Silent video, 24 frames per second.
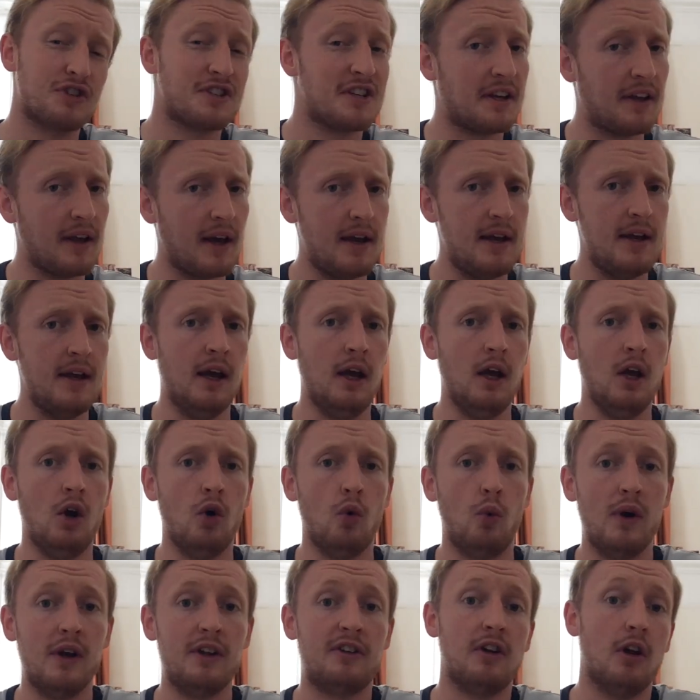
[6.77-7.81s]
Today
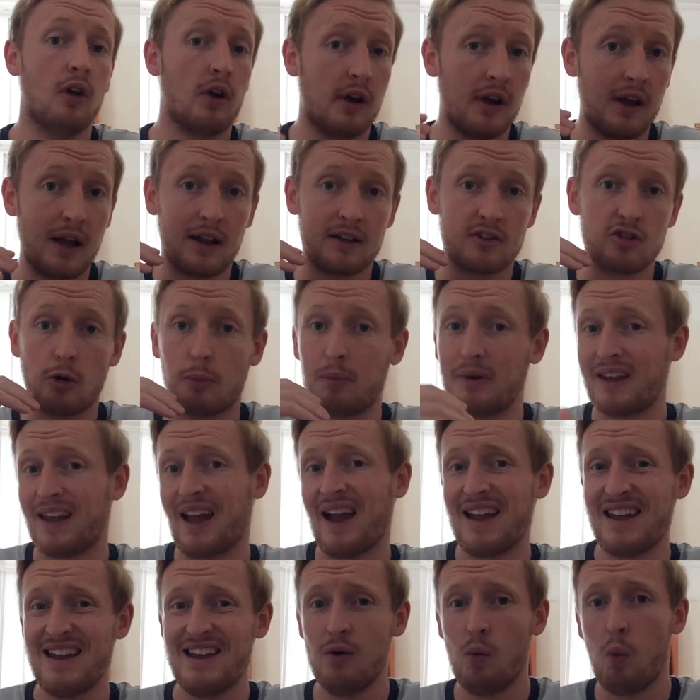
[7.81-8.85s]
we're looking at topic
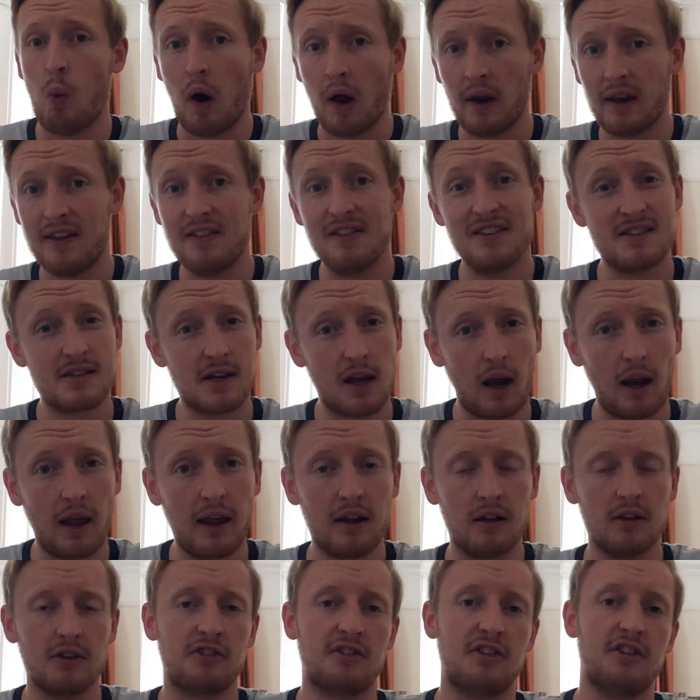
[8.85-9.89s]
A one in the
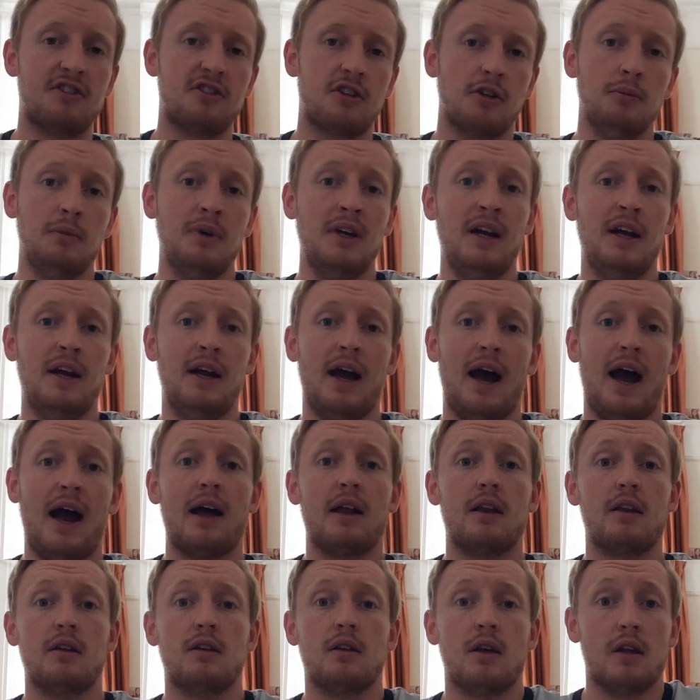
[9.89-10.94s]
skeletal system,
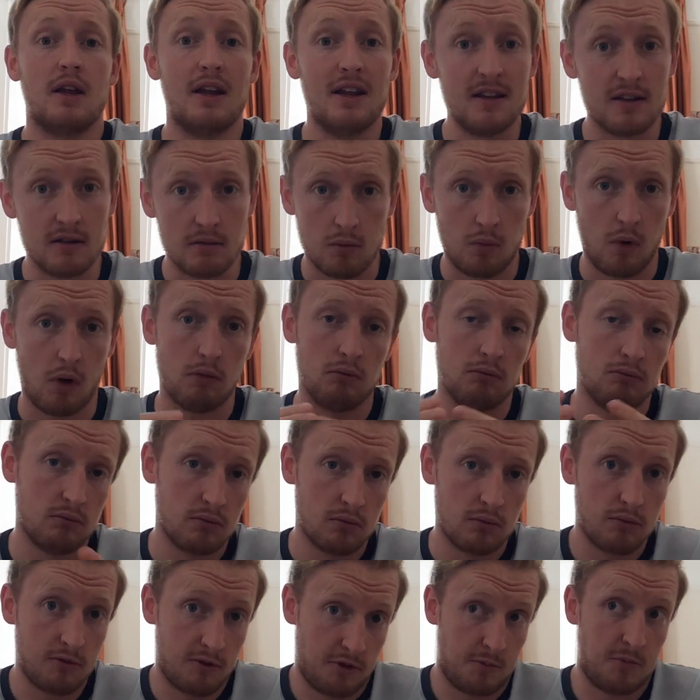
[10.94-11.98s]
and in, well,
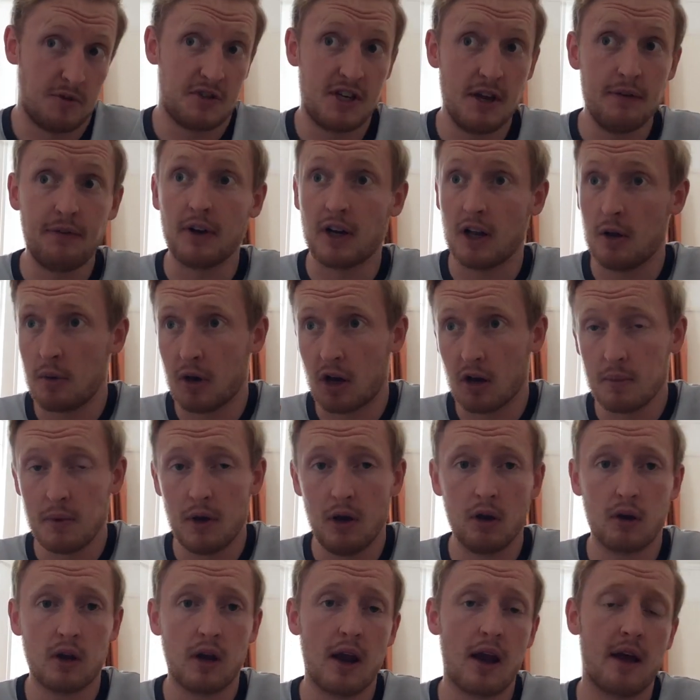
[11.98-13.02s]
specifically we're going to
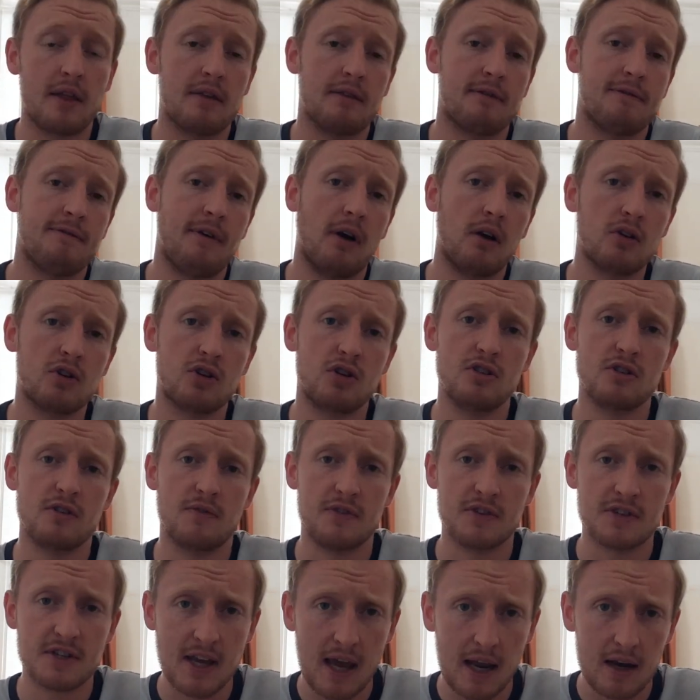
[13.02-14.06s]
be looking at the functions of
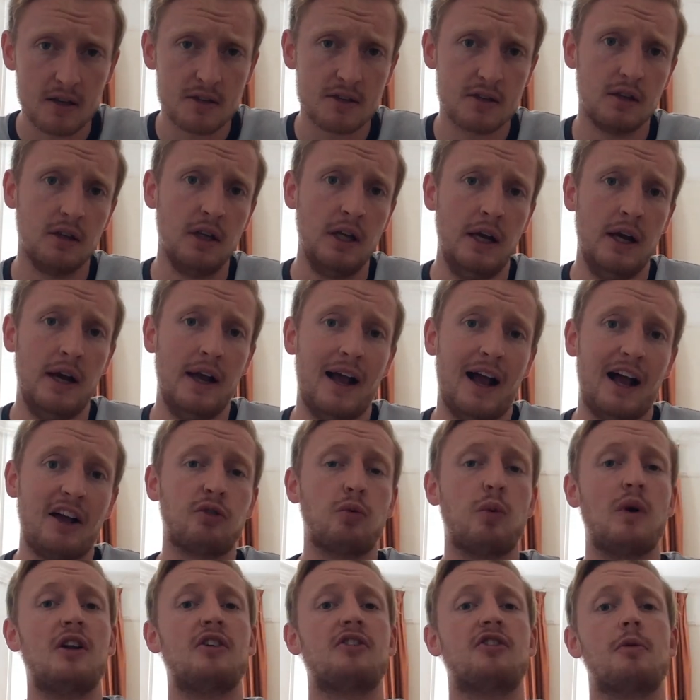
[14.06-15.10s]
the skeleton
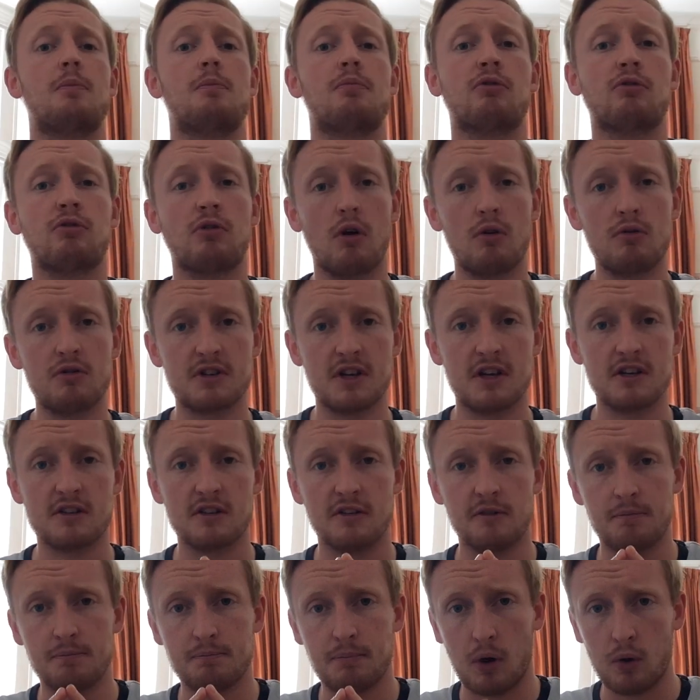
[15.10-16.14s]
as well as the
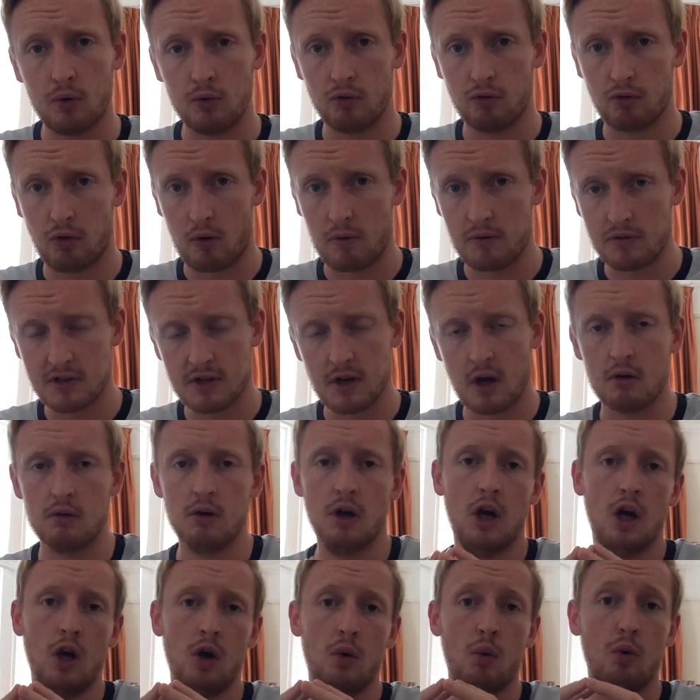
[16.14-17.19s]
process of bone growth. So
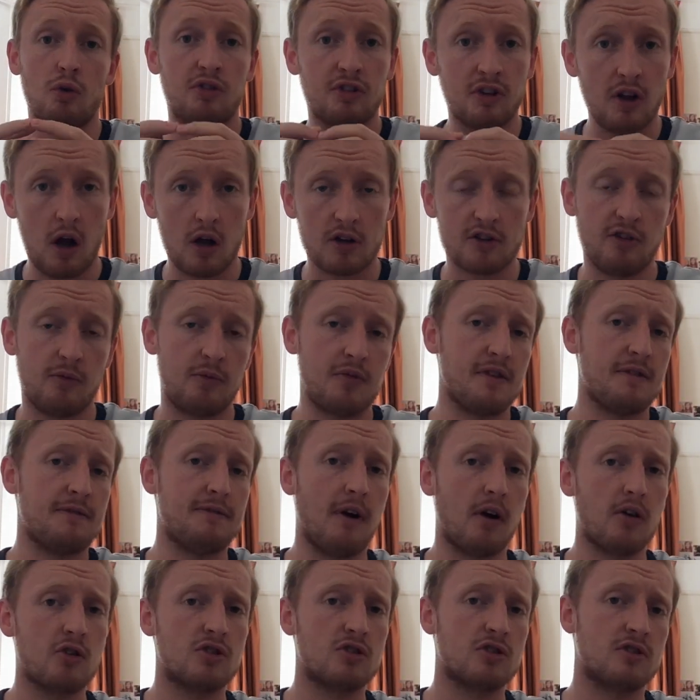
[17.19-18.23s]
we'll start off with the
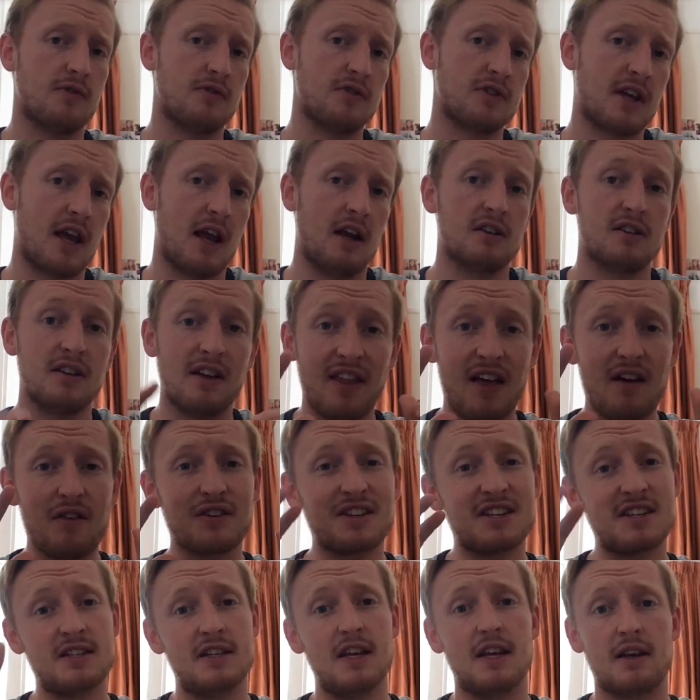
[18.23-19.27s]
functions of the skeleton, and there are
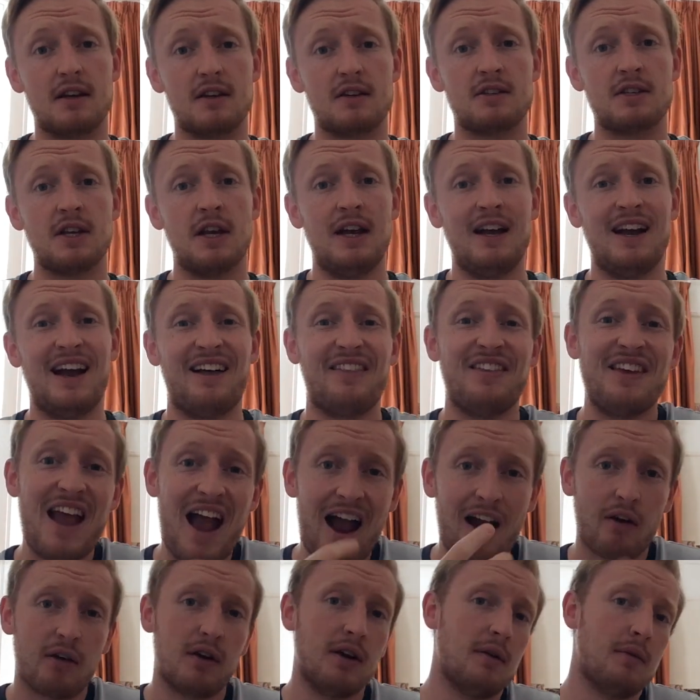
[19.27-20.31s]
six, and the
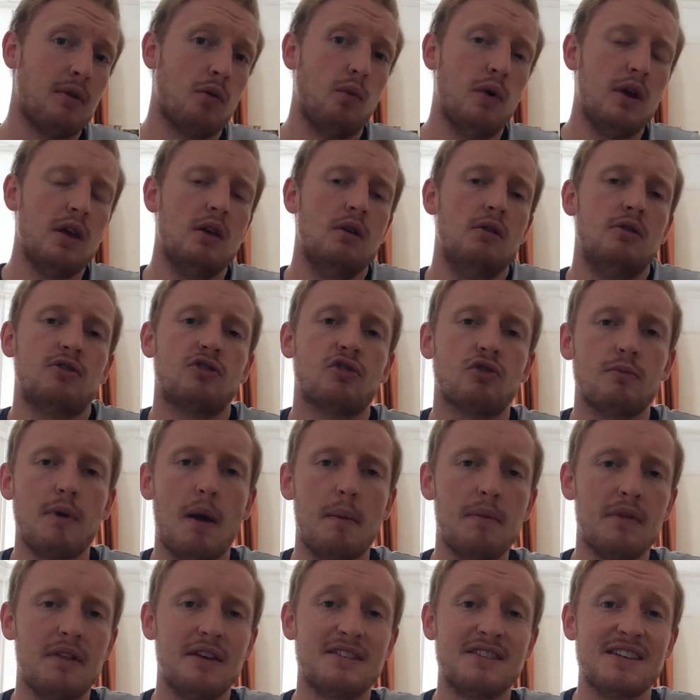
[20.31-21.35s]
acronym that we use to
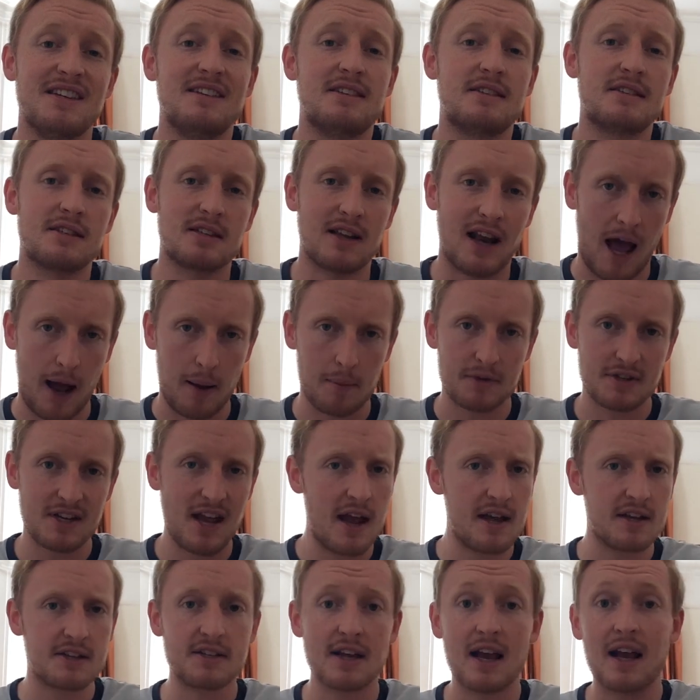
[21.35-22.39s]
remember this is SLAPS,
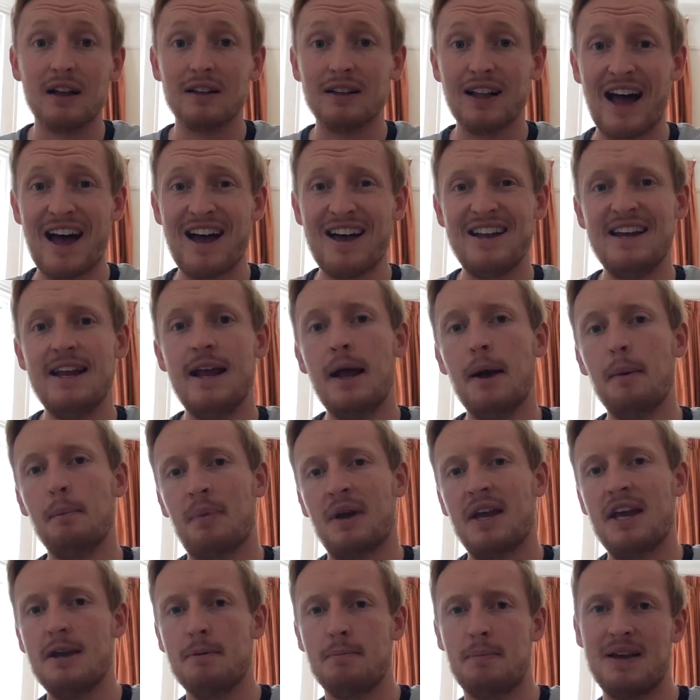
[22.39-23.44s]
S L A
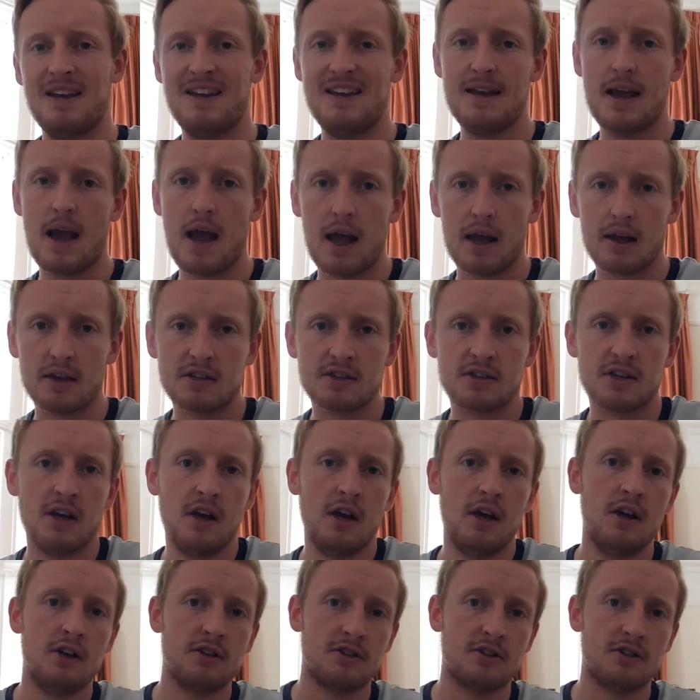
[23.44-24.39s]
P P S.